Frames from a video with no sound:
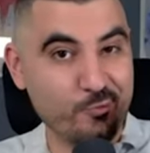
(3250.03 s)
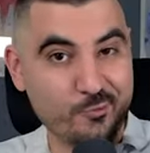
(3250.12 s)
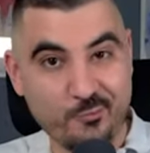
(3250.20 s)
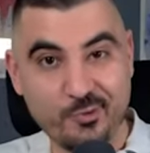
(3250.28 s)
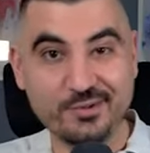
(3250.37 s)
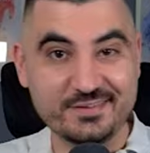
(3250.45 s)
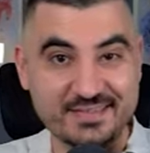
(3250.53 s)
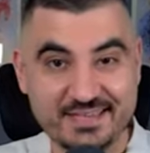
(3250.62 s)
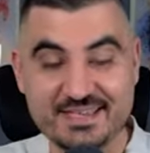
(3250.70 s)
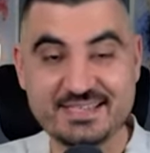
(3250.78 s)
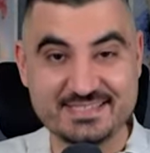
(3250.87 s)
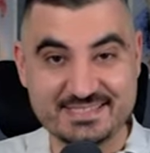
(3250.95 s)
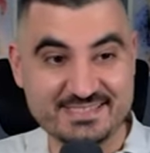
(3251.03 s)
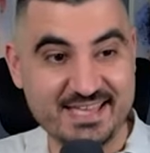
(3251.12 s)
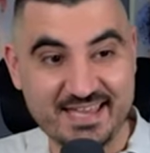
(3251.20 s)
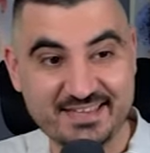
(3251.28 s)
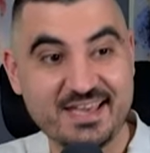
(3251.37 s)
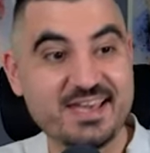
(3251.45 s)
look what he
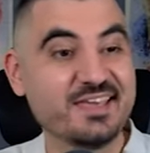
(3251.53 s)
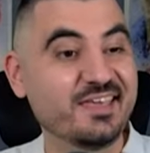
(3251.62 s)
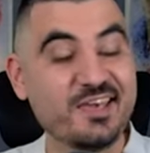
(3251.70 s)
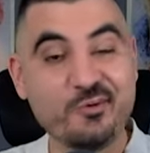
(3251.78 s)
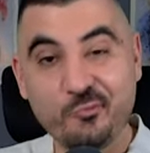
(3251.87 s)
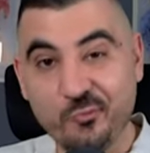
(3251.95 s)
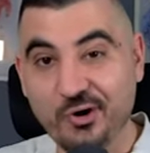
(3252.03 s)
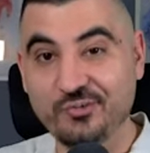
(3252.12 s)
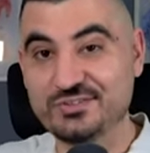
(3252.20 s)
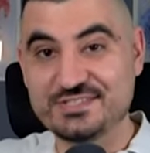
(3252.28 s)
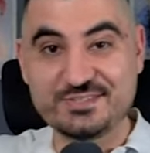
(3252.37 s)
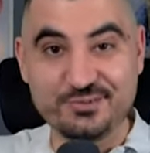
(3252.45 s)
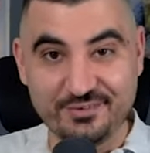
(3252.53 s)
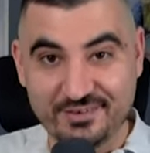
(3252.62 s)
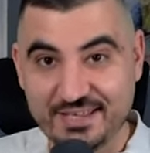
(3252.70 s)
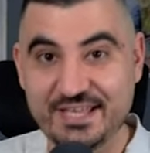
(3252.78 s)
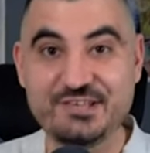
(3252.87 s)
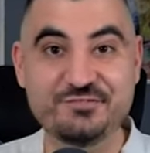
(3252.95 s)
said. He wants to
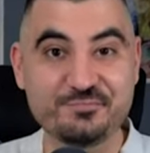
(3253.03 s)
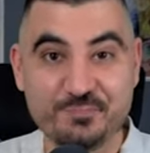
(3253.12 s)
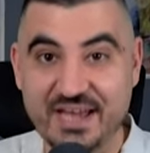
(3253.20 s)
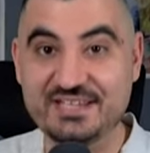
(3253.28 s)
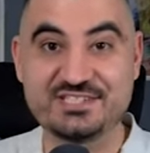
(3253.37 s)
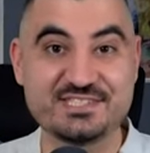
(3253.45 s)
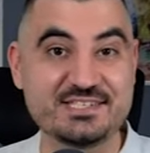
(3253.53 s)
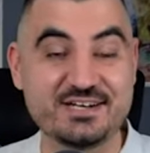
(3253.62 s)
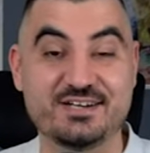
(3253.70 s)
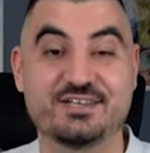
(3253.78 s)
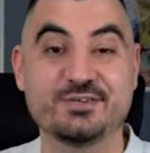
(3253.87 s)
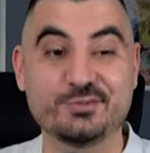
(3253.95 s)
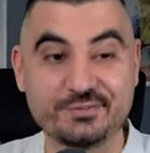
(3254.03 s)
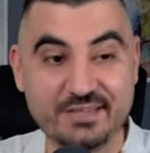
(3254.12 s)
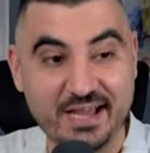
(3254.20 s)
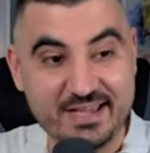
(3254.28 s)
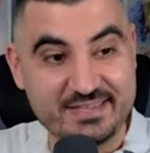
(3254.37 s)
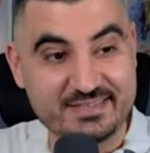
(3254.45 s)
leave Manchester
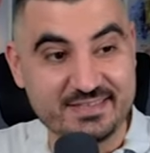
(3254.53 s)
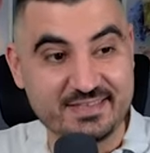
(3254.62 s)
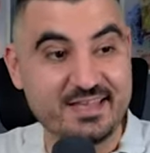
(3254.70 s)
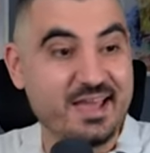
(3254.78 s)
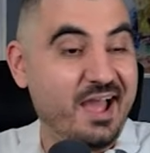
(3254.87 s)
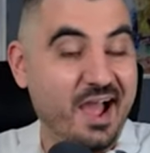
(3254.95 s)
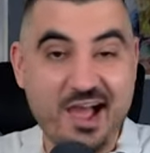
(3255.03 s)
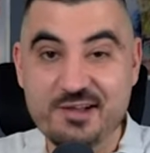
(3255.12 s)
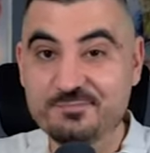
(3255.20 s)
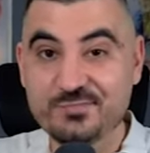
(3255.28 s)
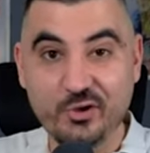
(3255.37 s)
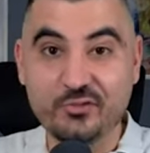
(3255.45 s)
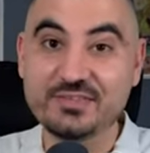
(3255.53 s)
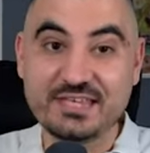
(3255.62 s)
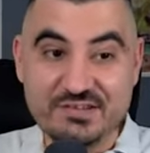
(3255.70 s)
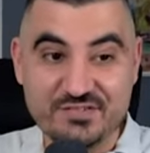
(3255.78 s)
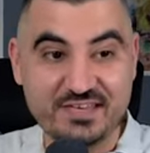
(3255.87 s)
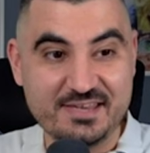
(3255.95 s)
United. I'm
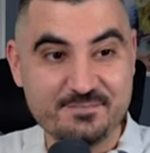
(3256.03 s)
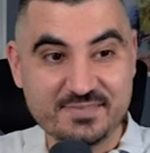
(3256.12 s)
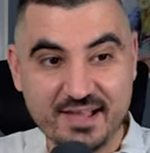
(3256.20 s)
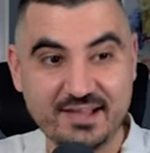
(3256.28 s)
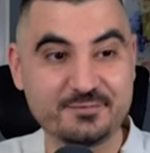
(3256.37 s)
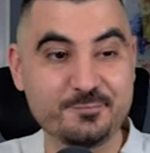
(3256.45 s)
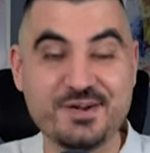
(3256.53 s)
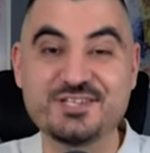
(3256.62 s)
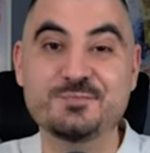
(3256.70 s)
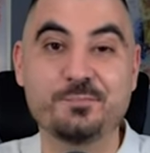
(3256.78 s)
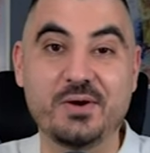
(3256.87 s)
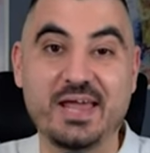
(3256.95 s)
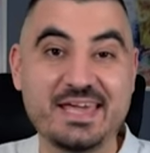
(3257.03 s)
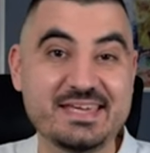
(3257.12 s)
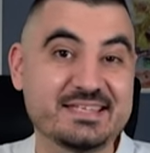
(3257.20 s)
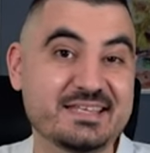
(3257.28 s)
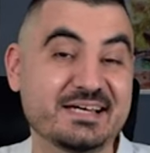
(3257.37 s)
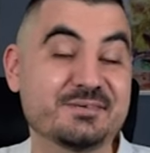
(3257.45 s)
not giving him that much
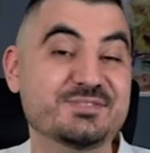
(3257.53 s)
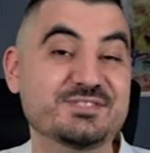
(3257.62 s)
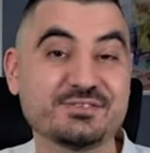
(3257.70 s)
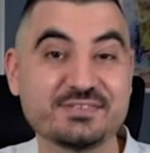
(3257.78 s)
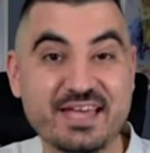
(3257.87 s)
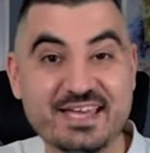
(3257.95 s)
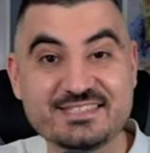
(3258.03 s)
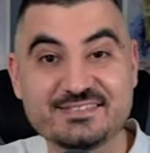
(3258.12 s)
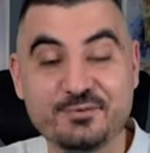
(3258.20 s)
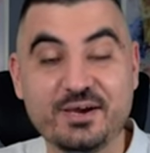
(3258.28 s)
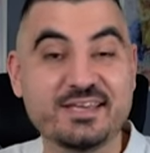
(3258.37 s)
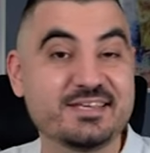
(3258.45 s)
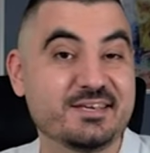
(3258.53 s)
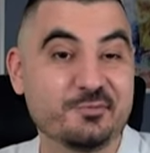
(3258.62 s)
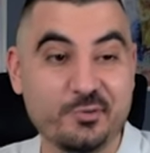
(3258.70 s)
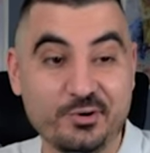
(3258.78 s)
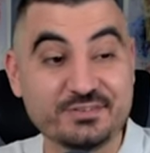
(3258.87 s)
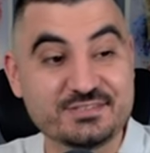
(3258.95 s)
playing time, so that's why
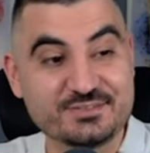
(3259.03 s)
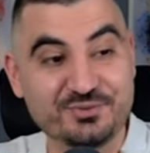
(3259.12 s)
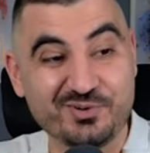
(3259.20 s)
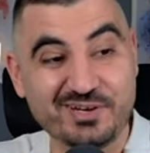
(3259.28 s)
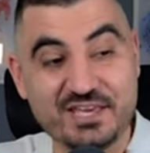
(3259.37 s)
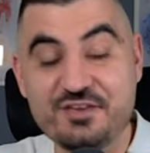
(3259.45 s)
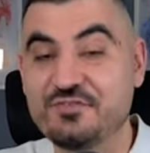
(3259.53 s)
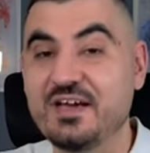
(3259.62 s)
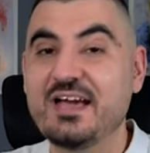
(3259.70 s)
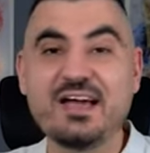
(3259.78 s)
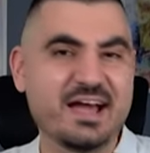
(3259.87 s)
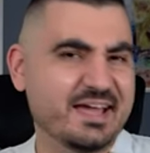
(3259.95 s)
he wants to leave.